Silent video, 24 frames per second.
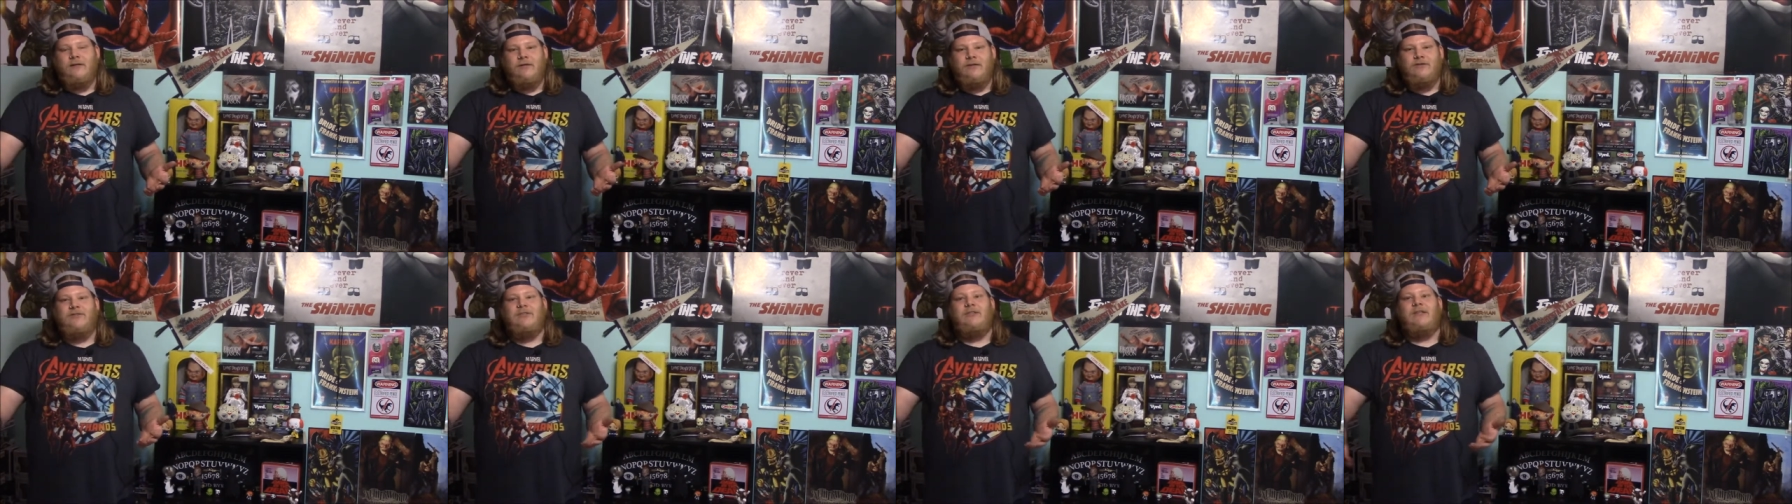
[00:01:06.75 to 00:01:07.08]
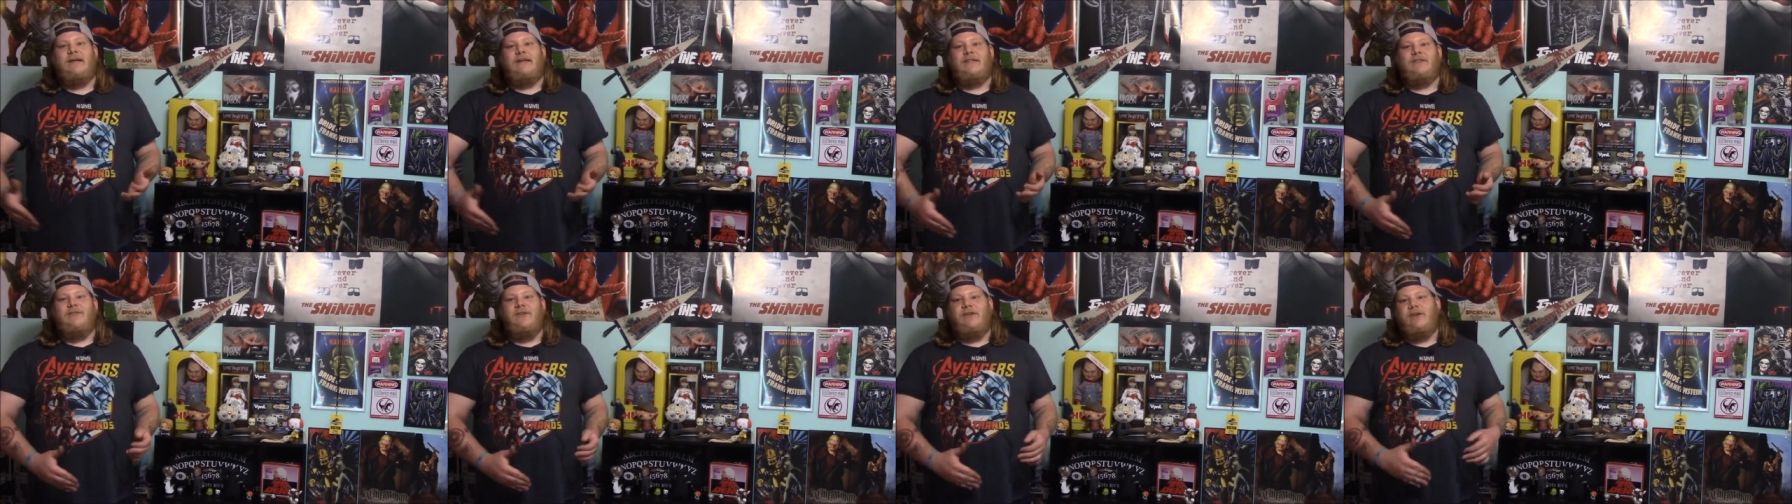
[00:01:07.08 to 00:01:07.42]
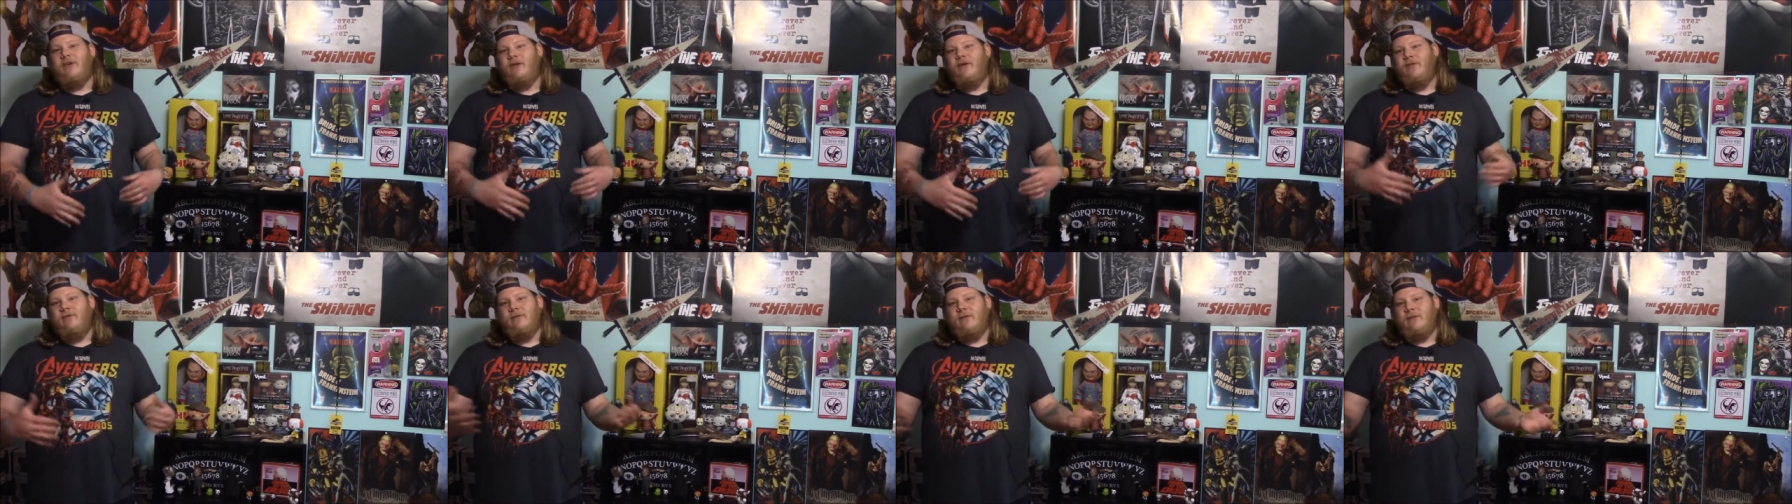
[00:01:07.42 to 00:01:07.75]
you see the next
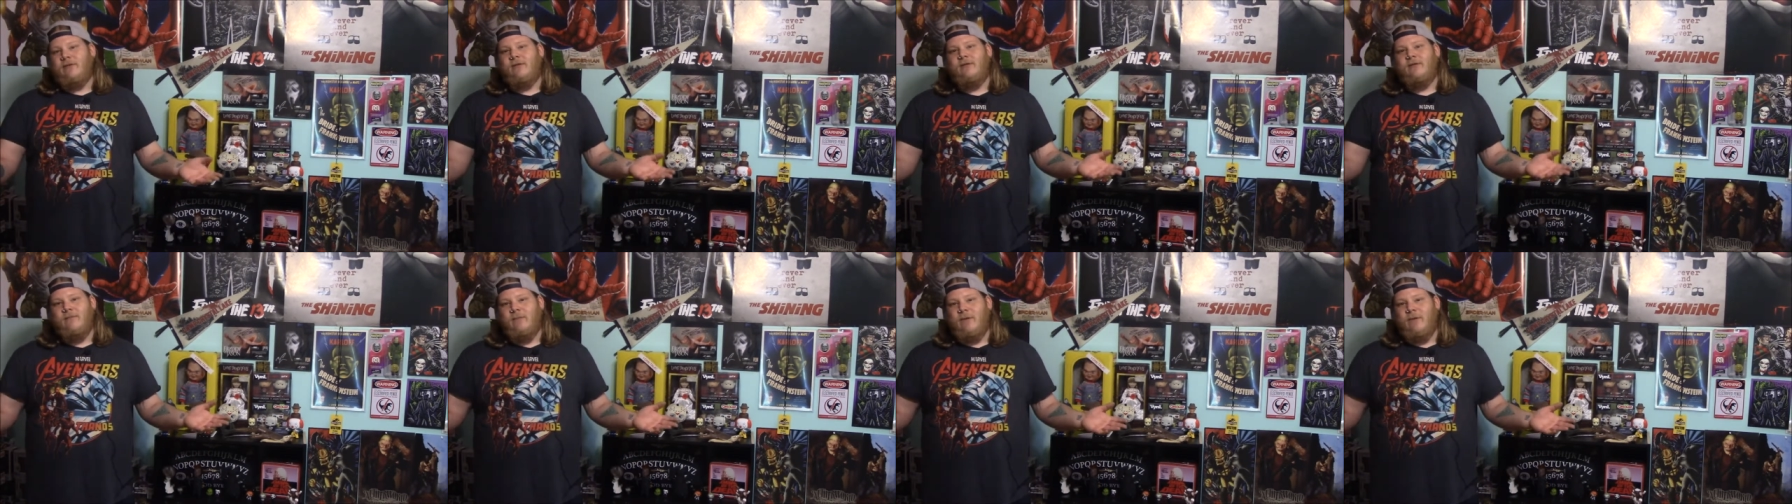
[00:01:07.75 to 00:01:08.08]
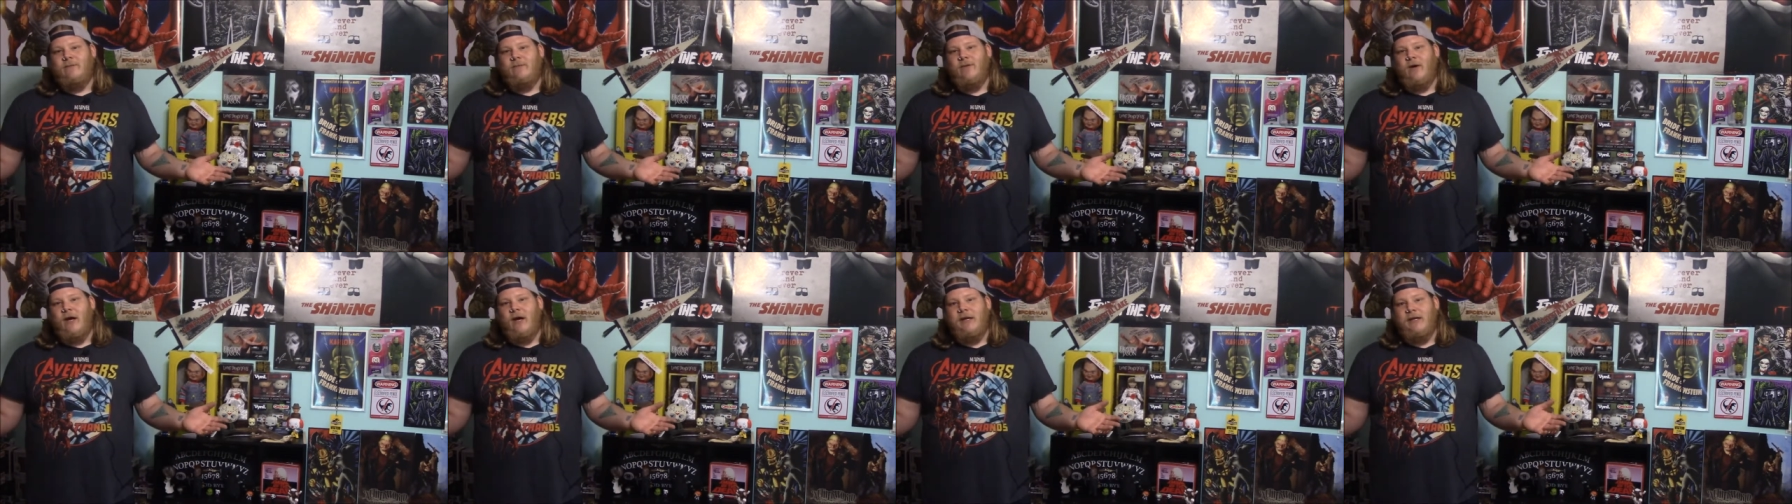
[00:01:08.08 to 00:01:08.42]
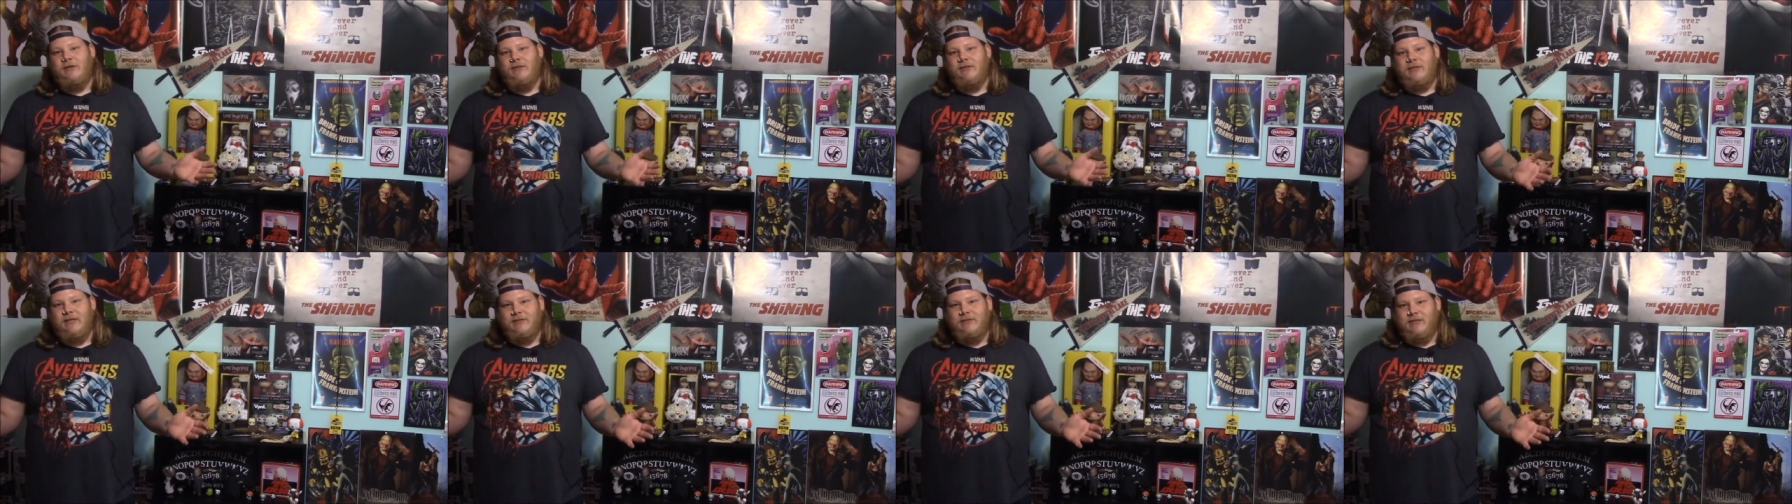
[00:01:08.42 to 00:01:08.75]
video and the
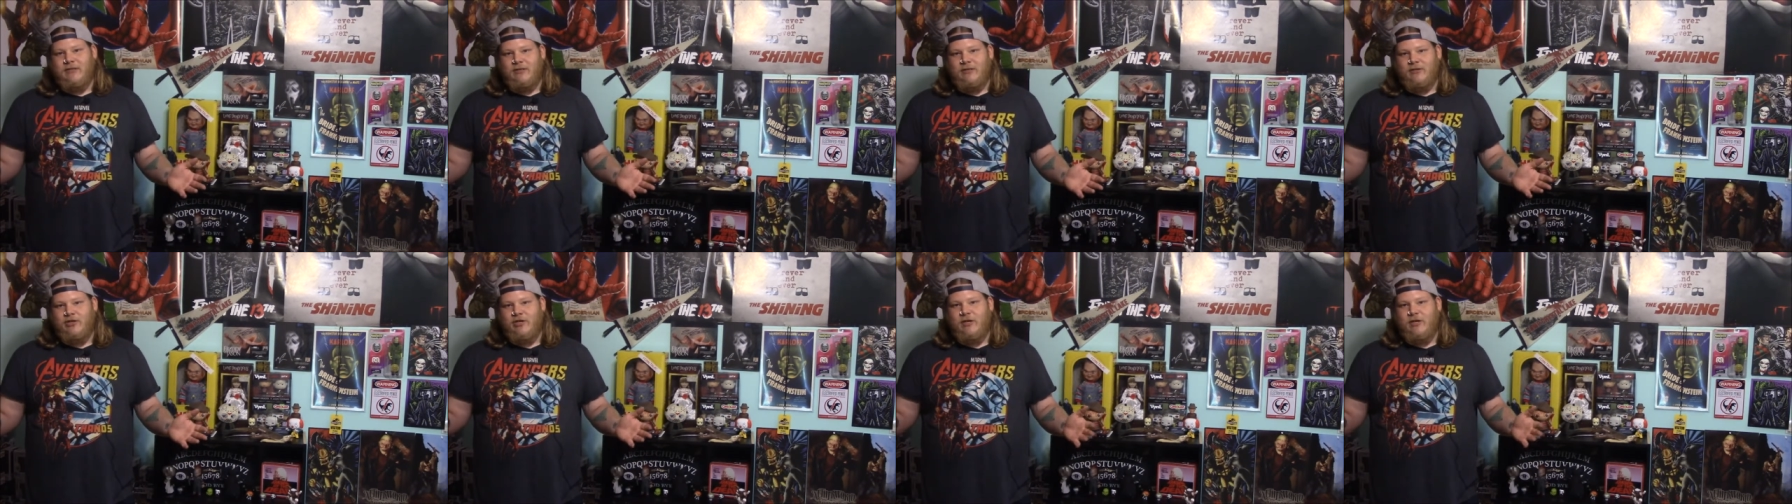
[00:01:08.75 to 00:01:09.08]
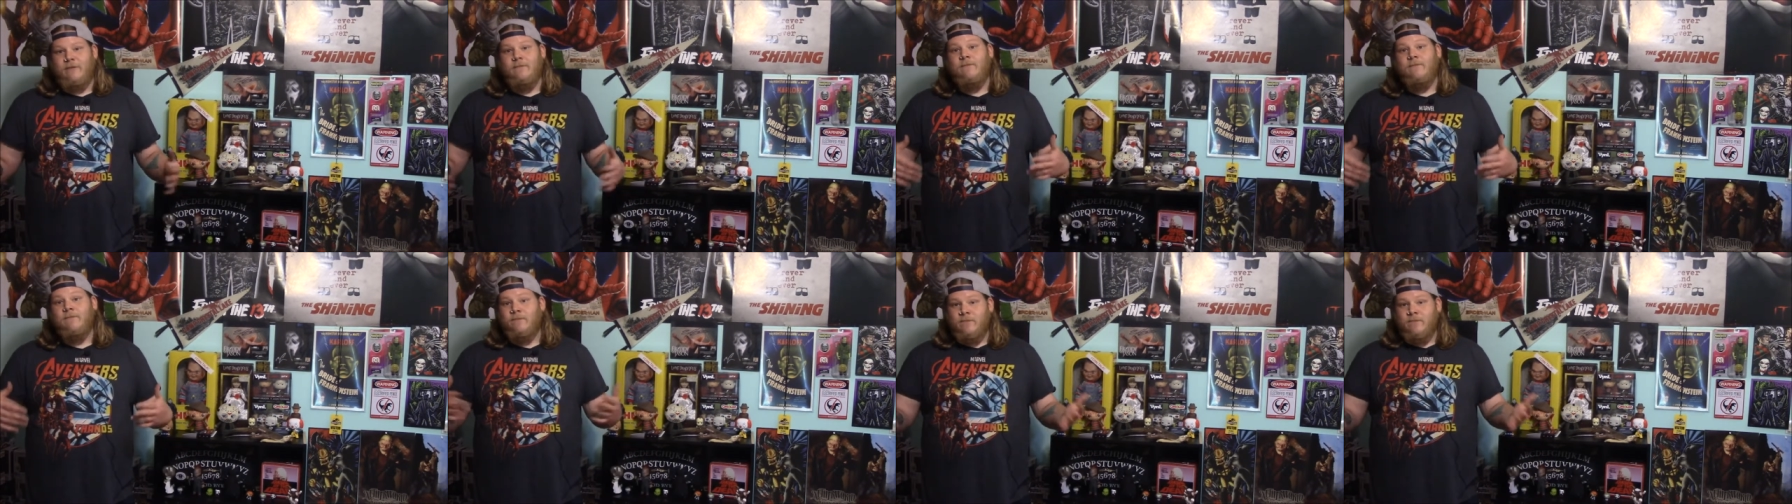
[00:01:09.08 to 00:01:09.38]
audio sounds like shit.